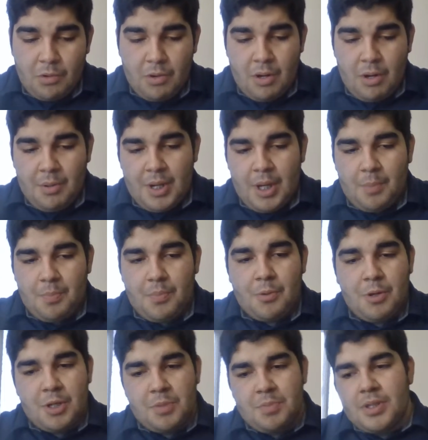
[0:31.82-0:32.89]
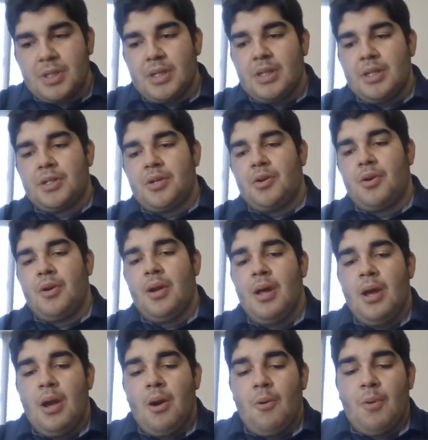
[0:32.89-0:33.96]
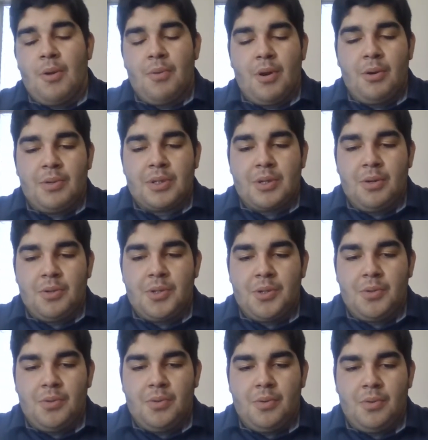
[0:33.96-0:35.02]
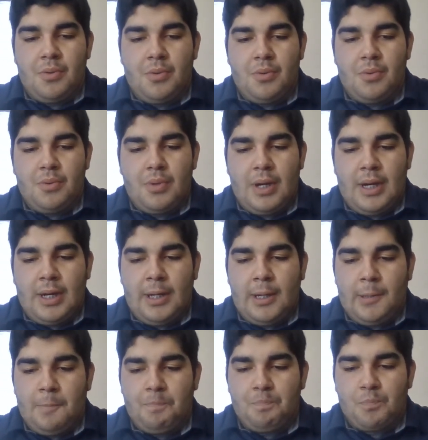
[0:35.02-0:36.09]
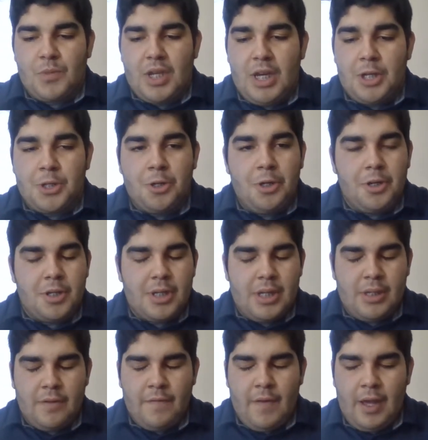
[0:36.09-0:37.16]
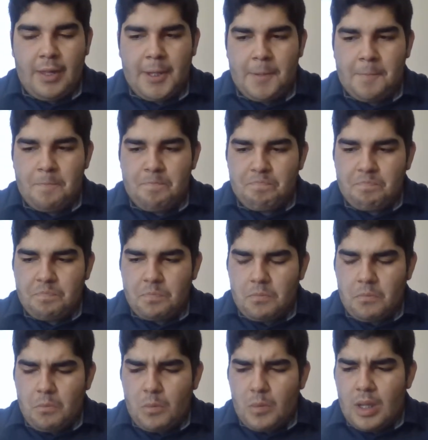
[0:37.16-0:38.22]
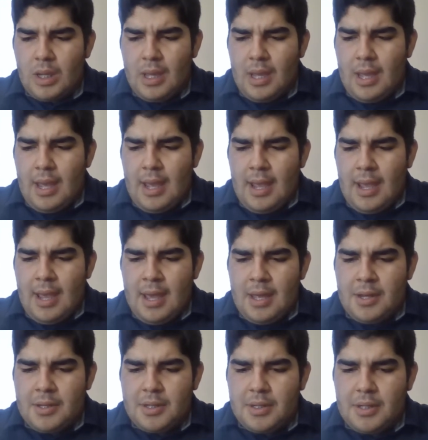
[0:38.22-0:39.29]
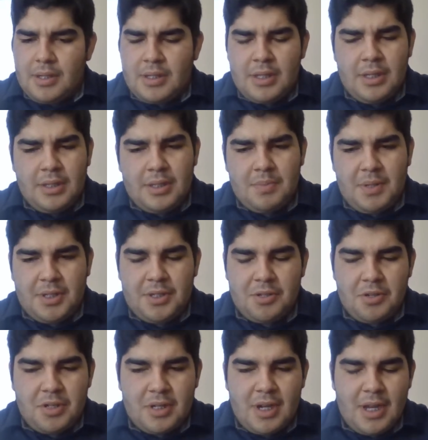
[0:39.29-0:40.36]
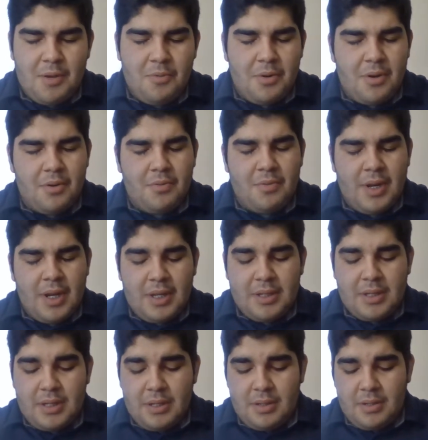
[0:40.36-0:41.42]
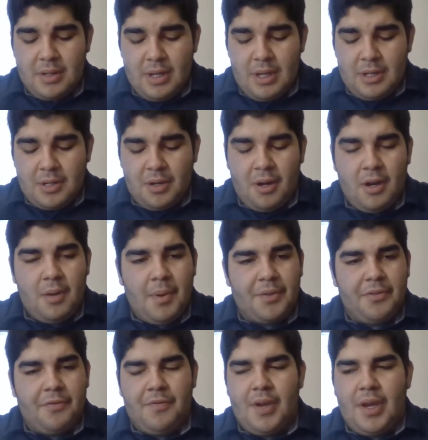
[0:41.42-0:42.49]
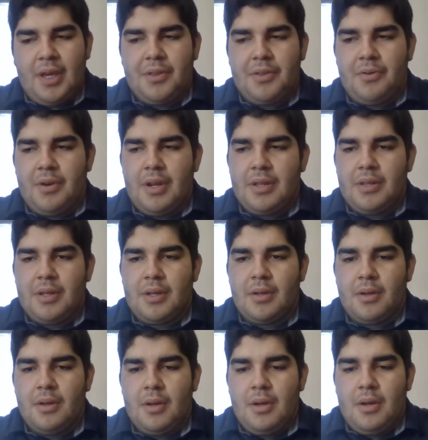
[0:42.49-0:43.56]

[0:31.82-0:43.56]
growing up, Christmas and Easter, we would always go to a church in the valley. And since my sisters and I weren't raised and taught about the faith or anything,